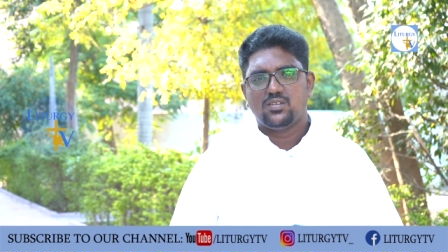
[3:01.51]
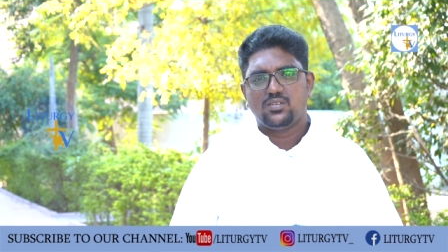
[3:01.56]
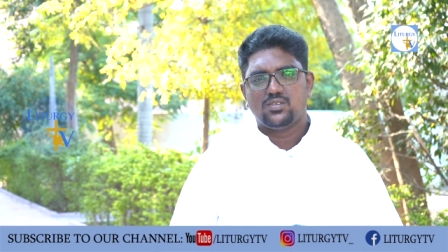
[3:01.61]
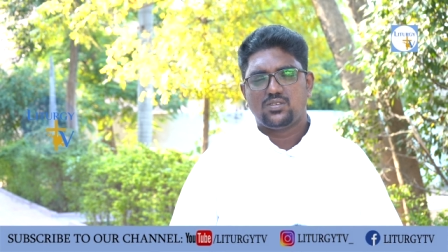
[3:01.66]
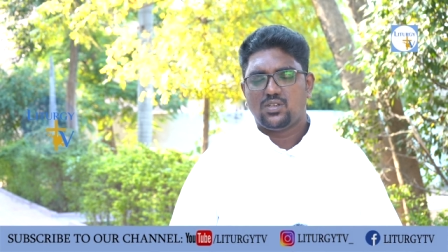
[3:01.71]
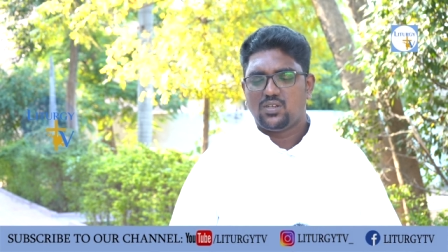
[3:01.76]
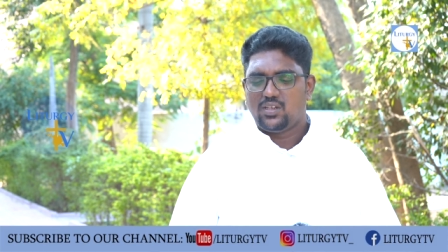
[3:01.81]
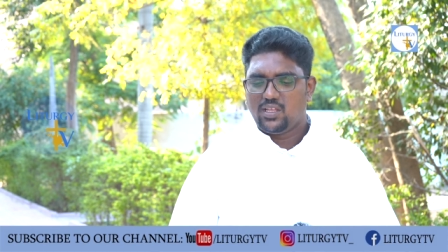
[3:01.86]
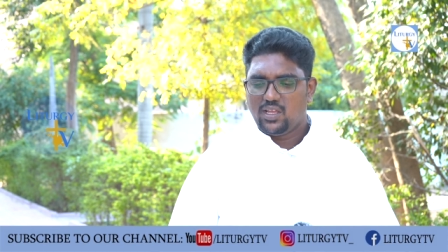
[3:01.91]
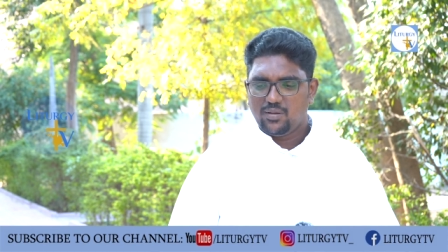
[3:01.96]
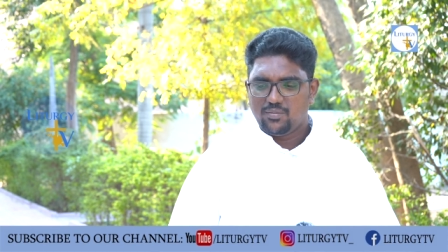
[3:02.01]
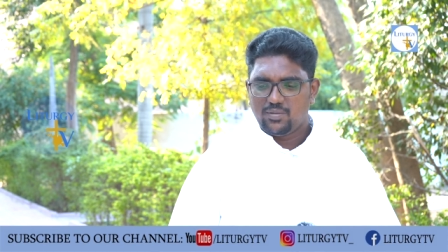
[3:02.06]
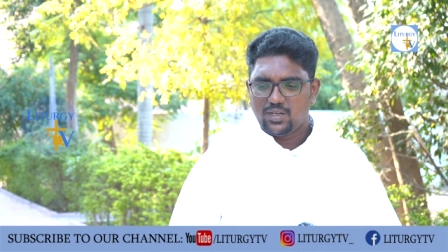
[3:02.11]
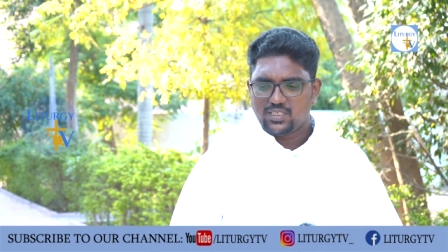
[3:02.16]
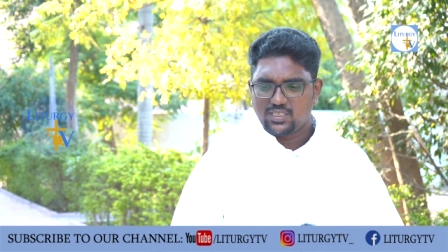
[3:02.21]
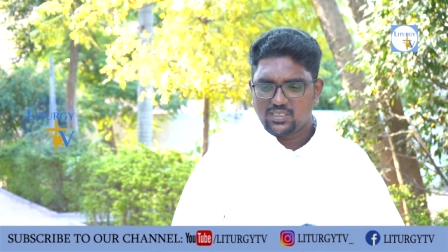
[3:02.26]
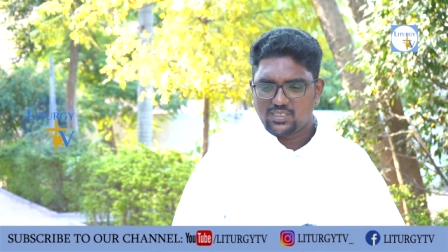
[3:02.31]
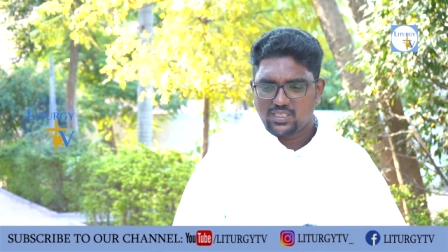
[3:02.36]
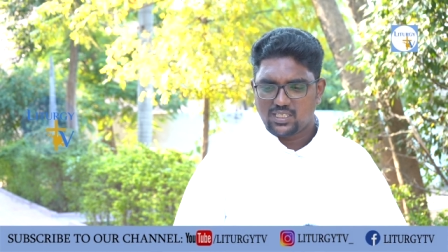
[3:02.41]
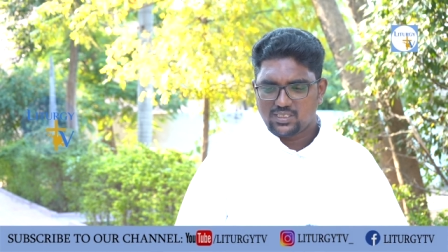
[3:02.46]
So dear
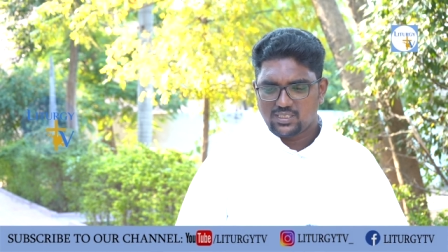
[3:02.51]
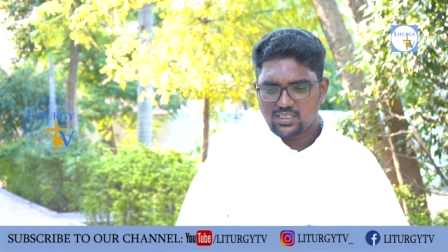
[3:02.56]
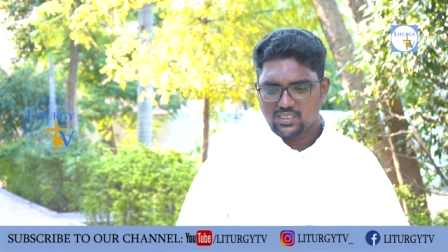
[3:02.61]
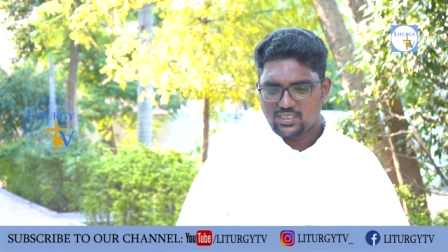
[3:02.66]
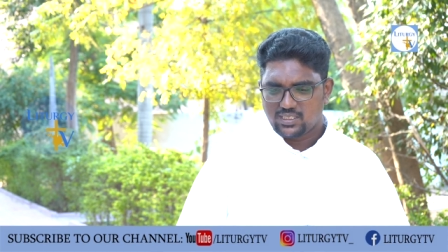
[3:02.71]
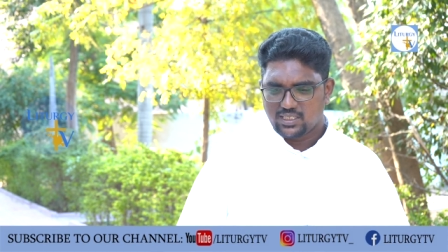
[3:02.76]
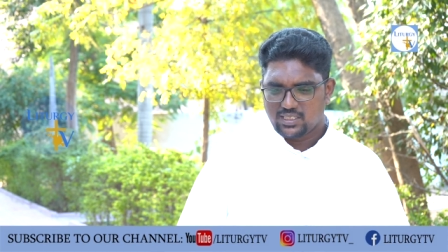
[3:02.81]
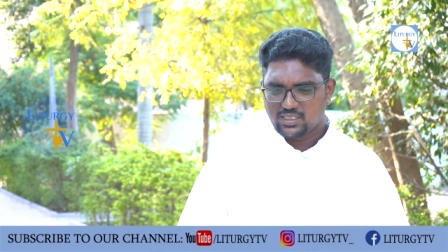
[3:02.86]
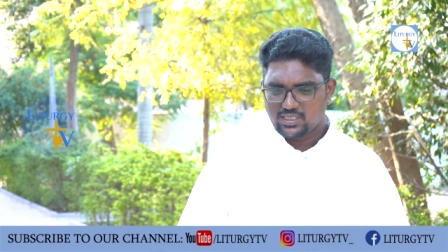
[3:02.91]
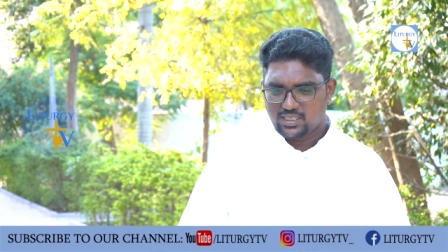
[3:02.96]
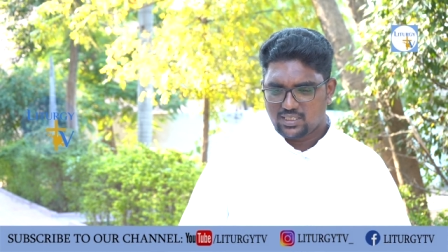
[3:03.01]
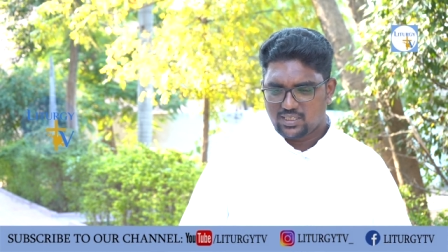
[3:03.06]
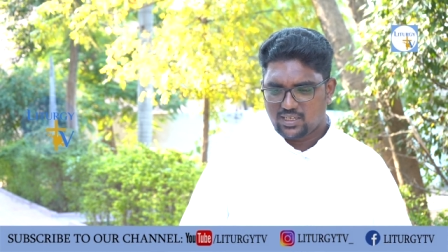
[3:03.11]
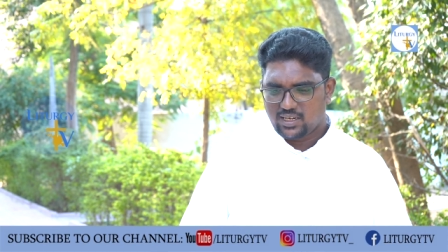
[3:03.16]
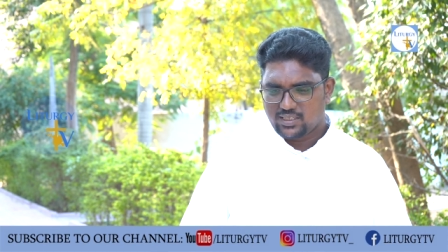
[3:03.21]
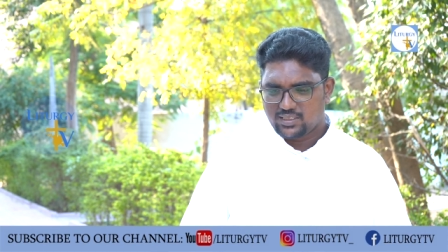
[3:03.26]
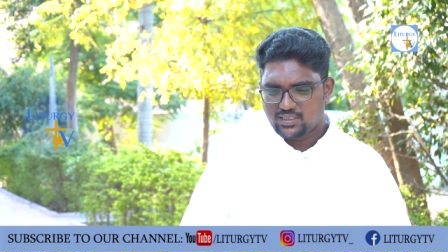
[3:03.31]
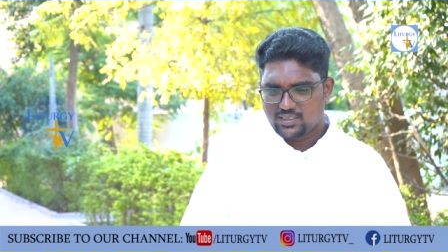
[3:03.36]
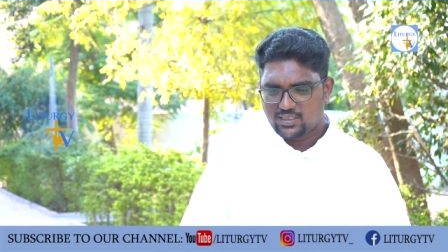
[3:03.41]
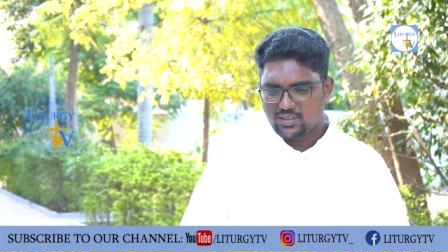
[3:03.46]
brothers and sisters in
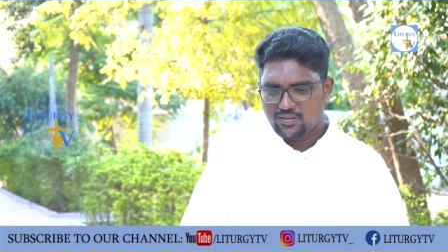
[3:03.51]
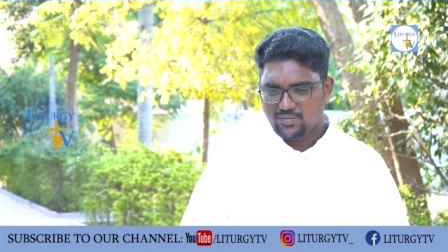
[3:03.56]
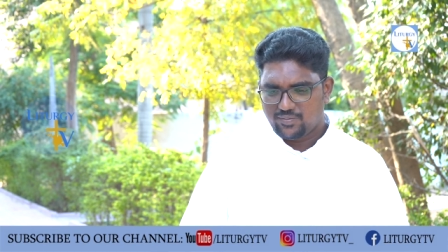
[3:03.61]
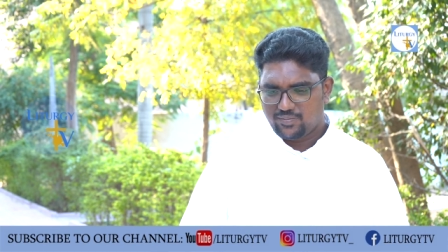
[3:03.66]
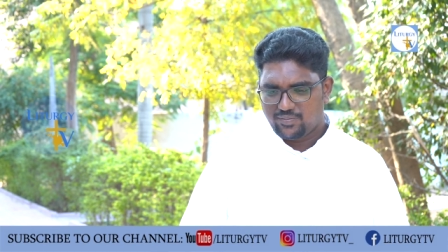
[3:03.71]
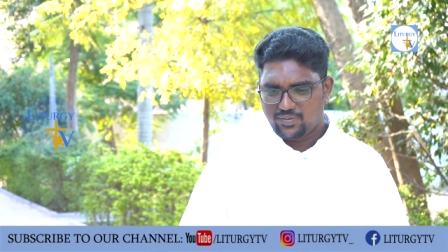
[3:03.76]
Christ,